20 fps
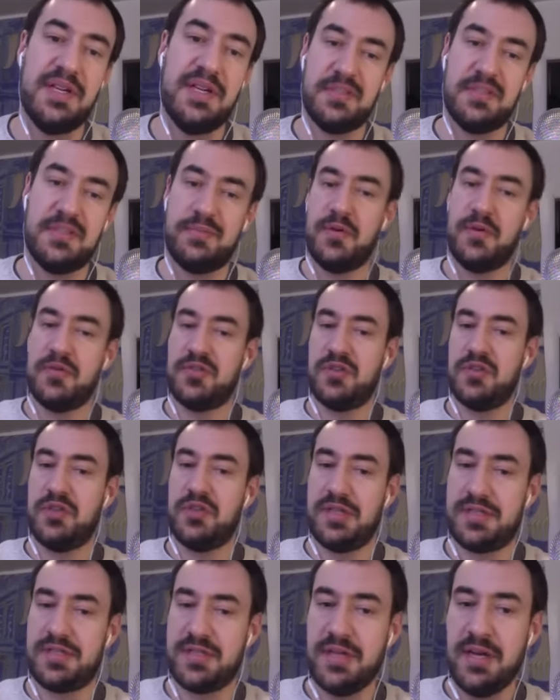as opposed to
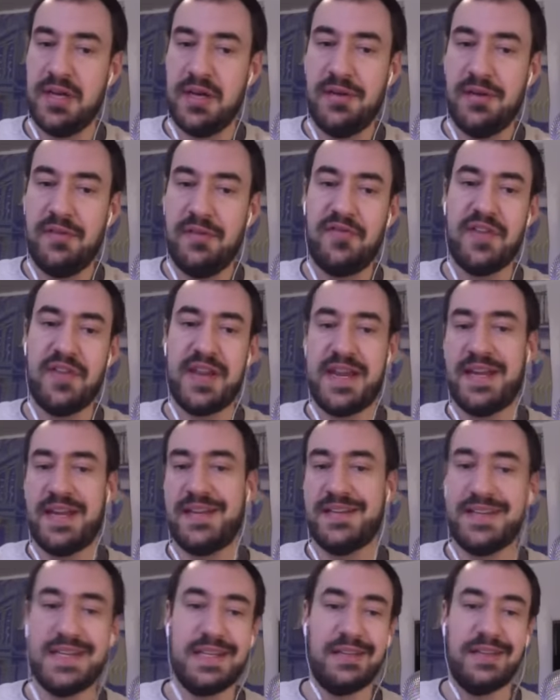just
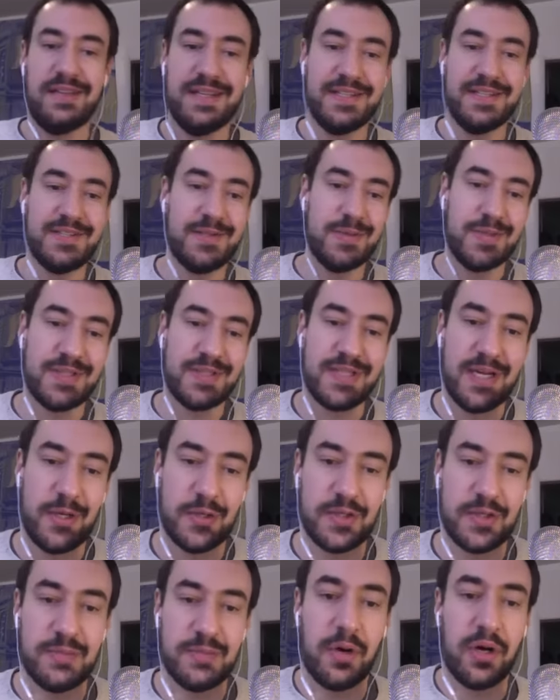fitting neatly into a
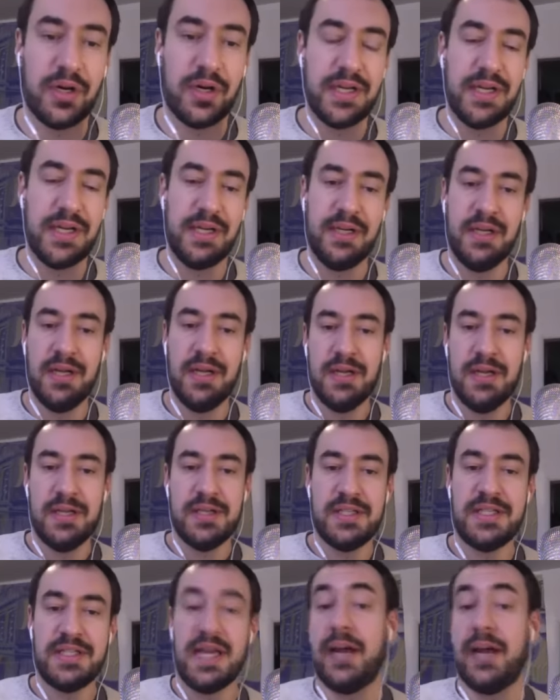sales and marketing
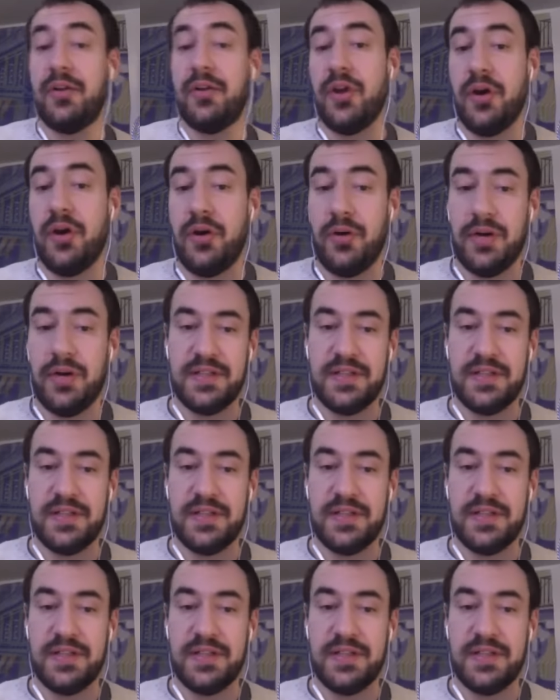silo.